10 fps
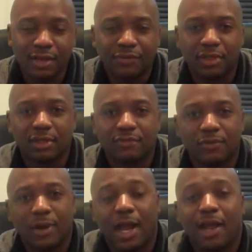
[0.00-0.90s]
If you're looking
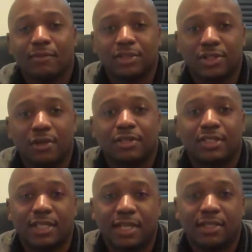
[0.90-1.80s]
for a higher return
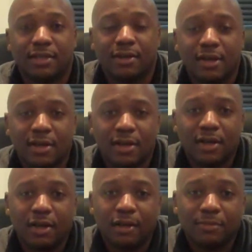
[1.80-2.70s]
and it's not there,
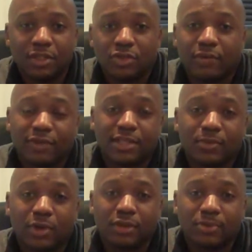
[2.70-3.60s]
then you
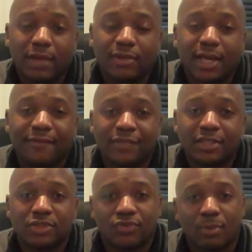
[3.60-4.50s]
invest somewhere else. We have a lot of
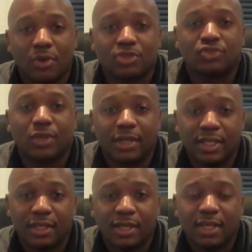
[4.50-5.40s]
investors from
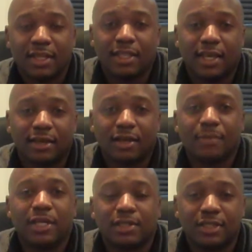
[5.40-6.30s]
Australia that
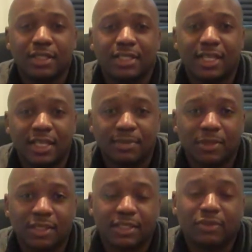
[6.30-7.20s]
come here to the States
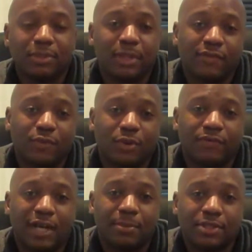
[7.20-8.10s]
because they only make 4
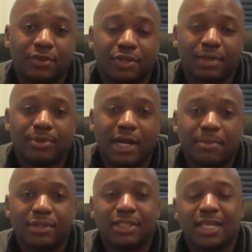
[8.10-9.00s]
to 5% on their
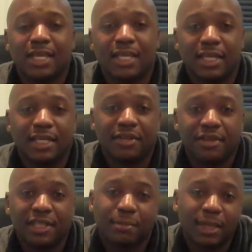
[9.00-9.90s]
properties, and here
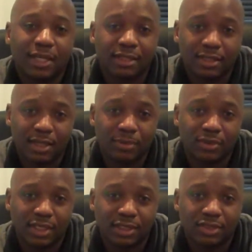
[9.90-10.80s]
they can make in the double
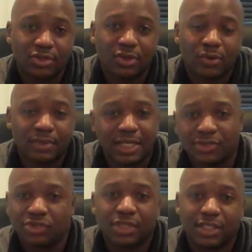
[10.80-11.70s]
digits. So
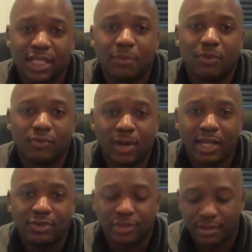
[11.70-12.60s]
that's just an example of
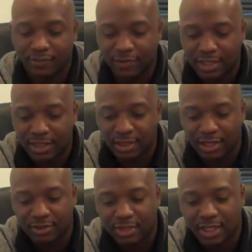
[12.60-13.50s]
why you should invest in
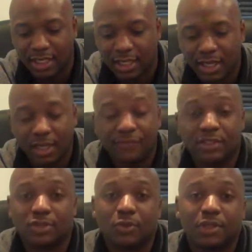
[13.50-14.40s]
another state if
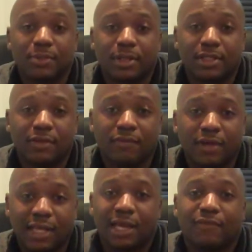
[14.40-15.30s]
it's too expensive.
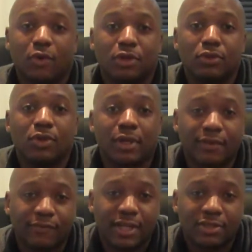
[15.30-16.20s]
A lot of our New
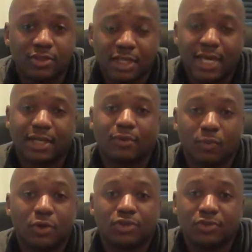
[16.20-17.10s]
York investors, a lot of
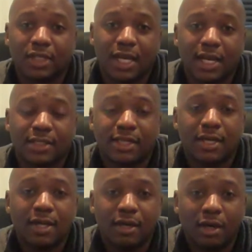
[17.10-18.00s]
Wall Street guys
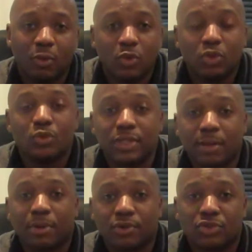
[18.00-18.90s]
who use
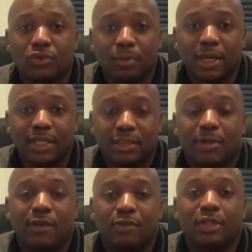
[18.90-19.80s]
their personal money to
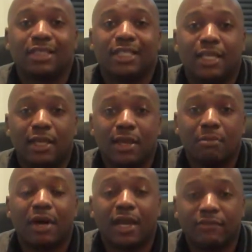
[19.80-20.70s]
buy real estate,
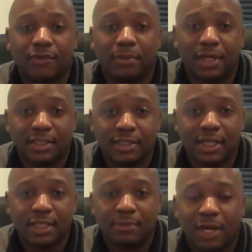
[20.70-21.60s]
buy from
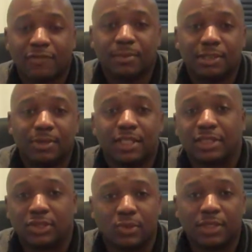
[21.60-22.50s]
us. They buy from us
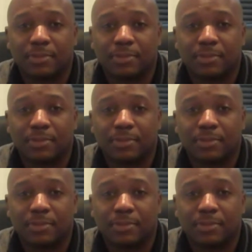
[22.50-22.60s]
because it's too